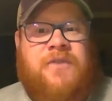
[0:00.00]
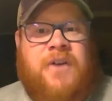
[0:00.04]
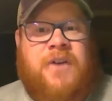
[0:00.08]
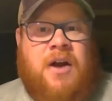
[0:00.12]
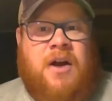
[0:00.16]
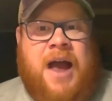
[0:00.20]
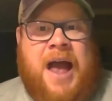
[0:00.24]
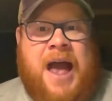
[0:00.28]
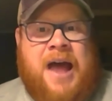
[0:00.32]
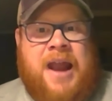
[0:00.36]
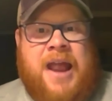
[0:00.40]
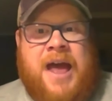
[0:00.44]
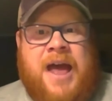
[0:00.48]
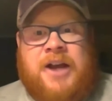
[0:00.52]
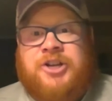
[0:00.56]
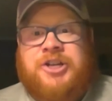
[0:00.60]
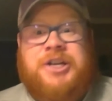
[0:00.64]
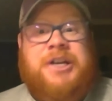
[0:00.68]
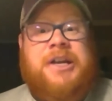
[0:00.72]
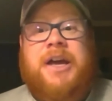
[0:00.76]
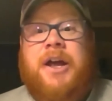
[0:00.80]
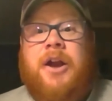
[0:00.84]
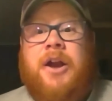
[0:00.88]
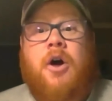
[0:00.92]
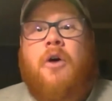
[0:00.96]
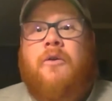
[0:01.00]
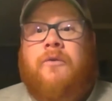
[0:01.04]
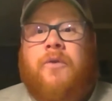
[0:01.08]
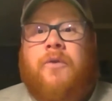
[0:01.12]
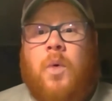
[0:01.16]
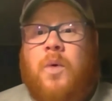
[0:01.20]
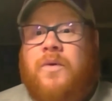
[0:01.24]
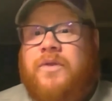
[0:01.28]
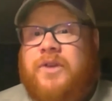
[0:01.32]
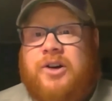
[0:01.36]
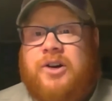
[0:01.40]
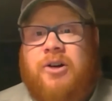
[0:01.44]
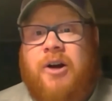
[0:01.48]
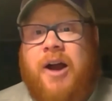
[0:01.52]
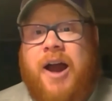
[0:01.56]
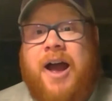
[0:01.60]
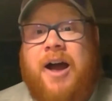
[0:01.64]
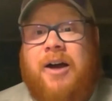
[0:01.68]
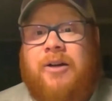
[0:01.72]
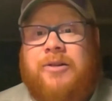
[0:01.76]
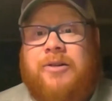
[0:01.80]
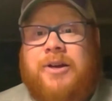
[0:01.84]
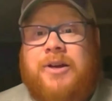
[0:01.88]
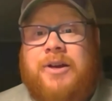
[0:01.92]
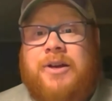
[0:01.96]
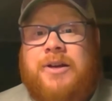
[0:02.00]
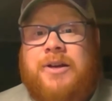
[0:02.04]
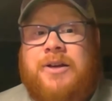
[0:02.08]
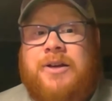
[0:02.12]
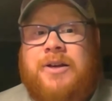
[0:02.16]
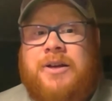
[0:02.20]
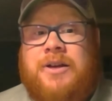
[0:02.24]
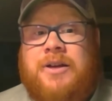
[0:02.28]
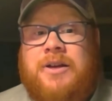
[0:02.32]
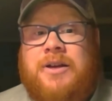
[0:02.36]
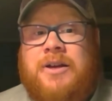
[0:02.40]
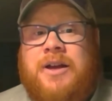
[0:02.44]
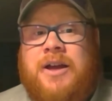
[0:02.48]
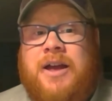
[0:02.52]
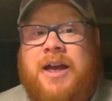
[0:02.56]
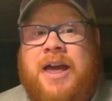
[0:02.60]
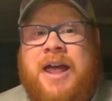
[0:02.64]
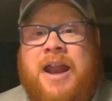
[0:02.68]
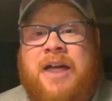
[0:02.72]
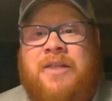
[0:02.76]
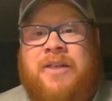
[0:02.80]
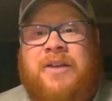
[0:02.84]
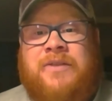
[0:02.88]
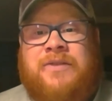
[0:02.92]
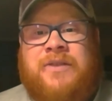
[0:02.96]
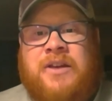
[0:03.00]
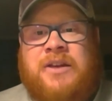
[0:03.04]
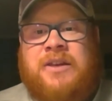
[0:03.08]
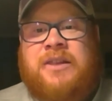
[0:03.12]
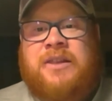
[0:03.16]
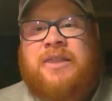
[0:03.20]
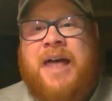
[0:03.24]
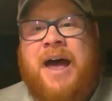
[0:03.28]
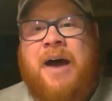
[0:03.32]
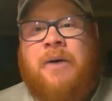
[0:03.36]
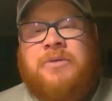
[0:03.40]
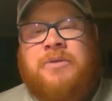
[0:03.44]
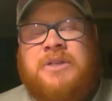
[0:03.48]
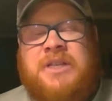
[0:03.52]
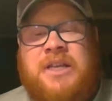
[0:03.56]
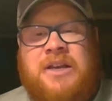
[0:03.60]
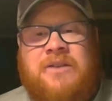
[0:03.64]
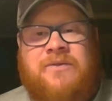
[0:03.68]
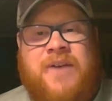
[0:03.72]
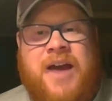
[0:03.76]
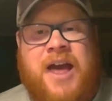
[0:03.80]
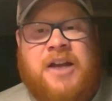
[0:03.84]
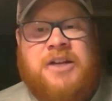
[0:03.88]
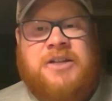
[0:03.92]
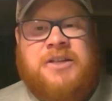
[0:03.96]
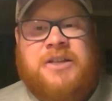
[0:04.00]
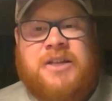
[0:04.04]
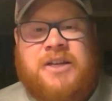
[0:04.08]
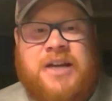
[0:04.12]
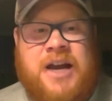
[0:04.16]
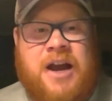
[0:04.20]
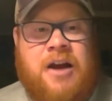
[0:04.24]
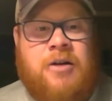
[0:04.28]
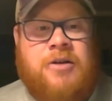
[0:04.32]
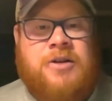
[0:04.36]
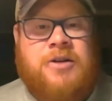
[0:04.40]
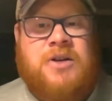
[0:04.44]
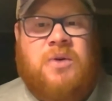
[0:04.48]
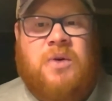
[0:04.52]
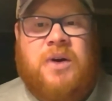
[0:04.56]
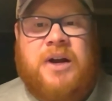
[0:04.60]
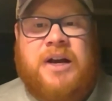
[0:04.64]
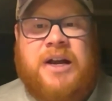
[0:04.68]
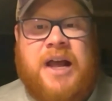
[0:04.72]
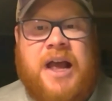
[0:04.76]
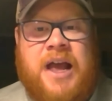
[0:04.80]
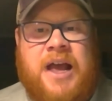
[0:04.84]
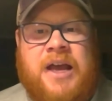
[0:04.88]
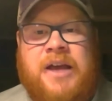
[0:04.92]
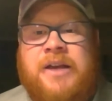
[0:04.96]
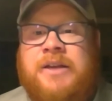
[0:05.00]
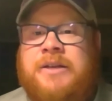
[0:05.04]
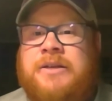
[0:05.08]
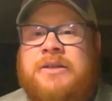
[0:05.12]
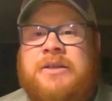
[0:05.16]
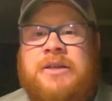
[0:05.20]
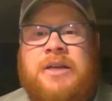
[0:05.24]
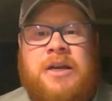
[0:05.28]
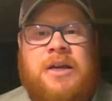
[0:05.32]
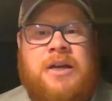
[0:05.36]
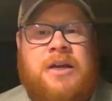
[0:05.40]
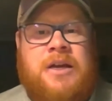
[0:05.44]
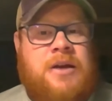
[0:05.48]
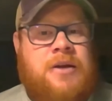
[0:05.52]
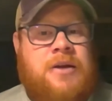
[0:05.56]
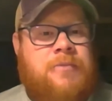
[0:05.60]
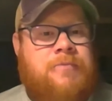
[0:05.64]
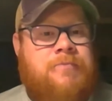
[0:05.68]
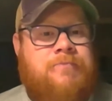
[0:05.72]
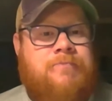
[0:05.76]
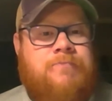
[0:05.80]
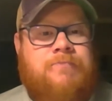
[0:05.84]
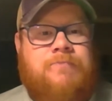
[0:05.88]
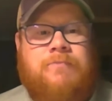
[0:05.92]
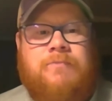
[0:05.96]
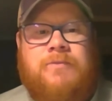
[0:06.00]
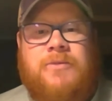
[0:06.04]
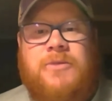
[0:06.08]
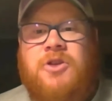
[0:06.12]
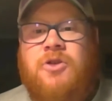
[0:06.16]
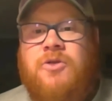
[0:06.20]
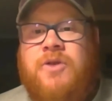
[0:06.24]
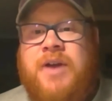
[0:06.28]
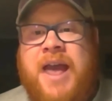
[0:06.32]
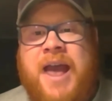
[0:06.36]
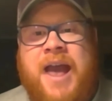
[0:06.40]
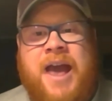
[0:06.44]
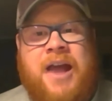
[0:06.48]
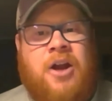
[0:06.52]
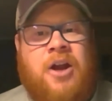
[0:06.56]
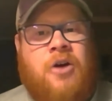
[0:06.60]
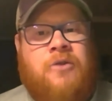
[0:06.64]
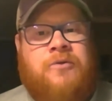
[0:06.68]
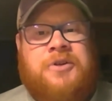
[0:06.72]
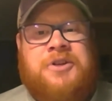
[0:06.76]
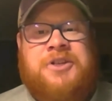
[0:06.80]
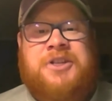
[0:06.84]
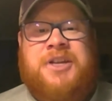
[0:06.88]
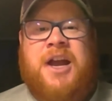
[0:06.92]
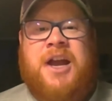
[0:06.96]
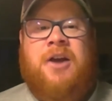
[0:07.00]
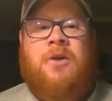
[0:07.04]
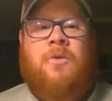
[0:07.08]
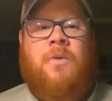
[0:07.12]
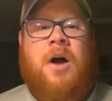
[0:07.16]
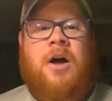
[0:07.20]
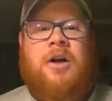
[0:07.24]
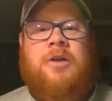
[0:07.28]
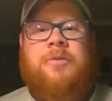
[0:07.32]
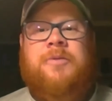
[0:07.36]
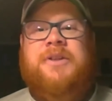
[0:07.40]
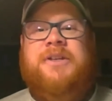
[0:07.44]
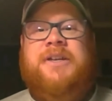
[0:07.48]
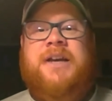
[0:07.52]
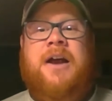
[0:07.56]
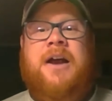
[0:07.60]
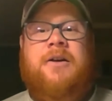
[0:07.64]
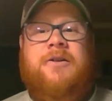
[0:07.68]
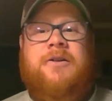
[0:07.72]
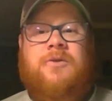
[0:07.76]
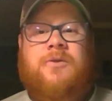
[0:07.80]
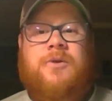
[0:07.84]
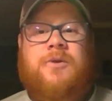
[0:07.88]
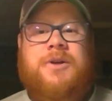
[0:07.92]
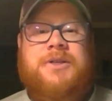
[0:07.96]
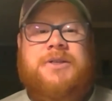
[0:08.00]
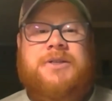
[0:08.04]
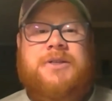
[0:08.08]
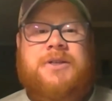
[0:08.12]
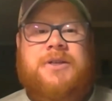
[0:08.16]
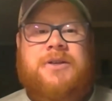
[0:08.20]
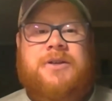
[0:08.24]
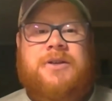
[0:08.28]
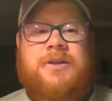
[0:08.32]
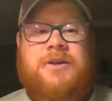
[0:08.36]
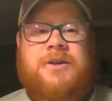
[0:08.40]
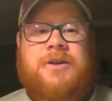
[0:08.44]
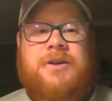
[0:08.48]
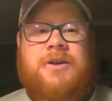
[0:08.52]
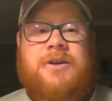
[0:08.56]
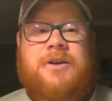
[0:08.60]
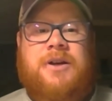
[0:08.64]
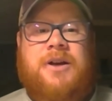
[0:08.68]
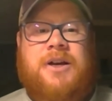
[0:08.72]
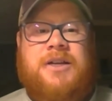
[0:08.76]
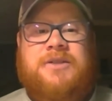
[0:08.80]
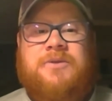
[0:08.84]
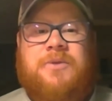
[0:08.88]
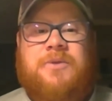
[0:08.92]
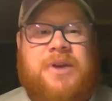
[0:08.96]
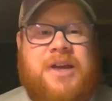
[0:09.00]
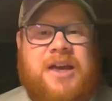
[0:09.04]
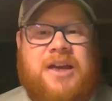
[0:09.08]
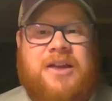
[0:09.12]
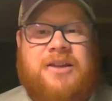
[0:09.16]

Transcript: figure out how to actually get over with a crowd. And I think that was the advantage of the territory days. You can't overstay your welcome to the territories because it would get